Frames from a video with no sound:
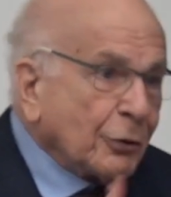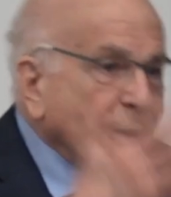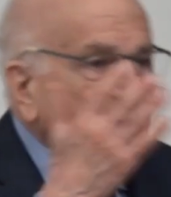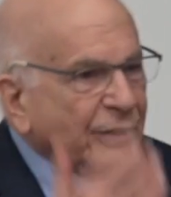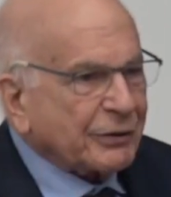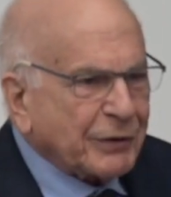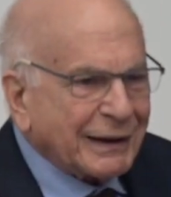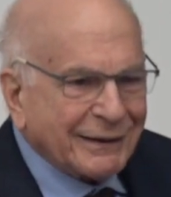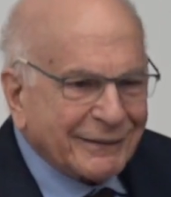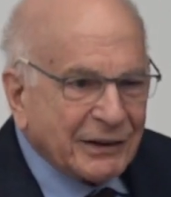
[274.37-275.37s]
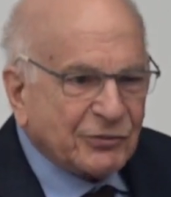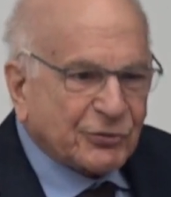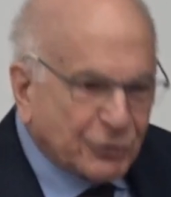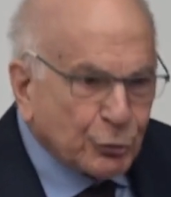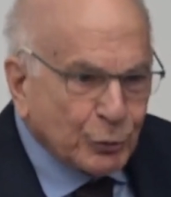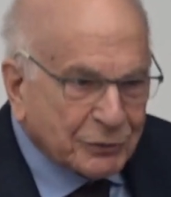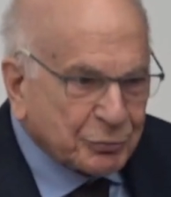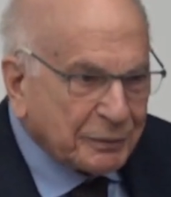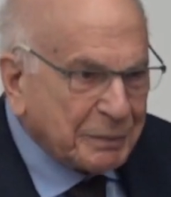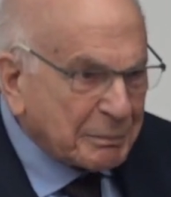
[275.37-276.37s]
You know, if you'd read at age two,
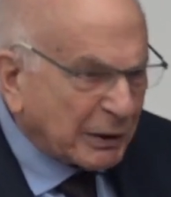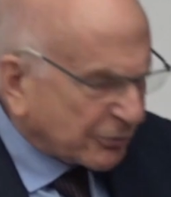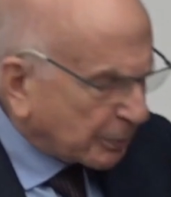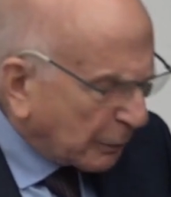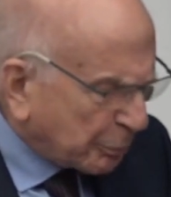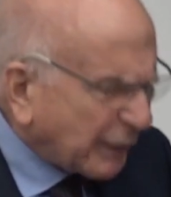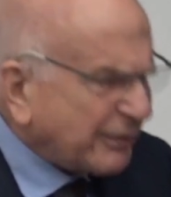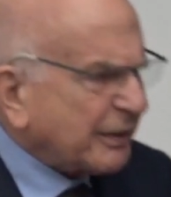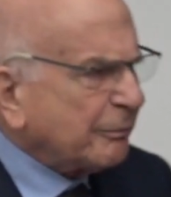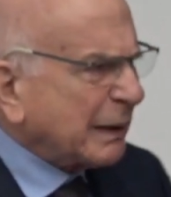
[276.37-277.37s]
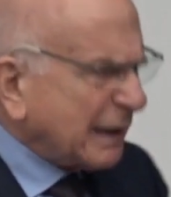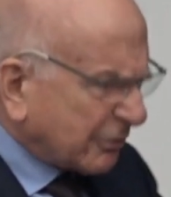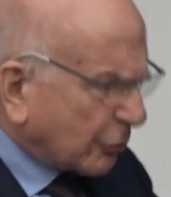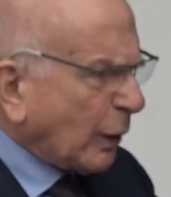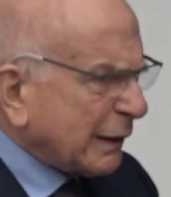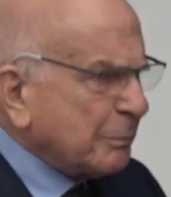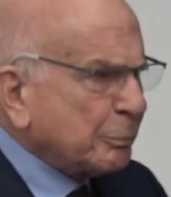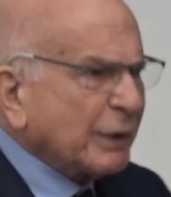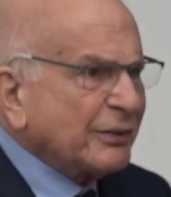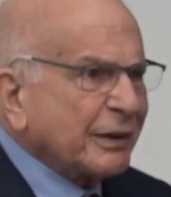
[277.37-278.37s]
it would be much more impressive, but it's quite
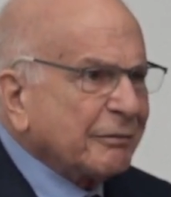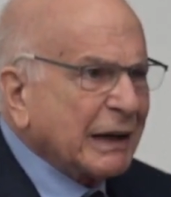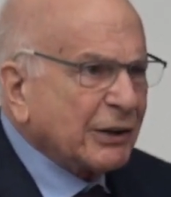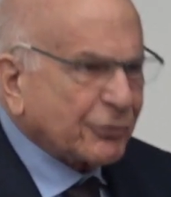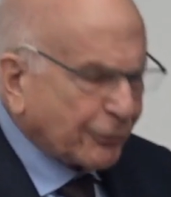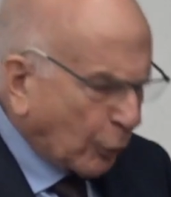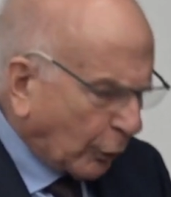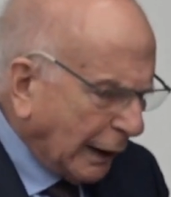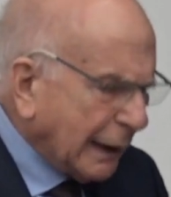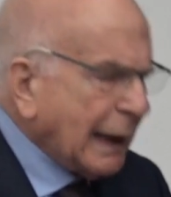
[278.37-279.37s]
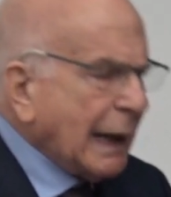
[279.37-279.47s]
impressive, age four.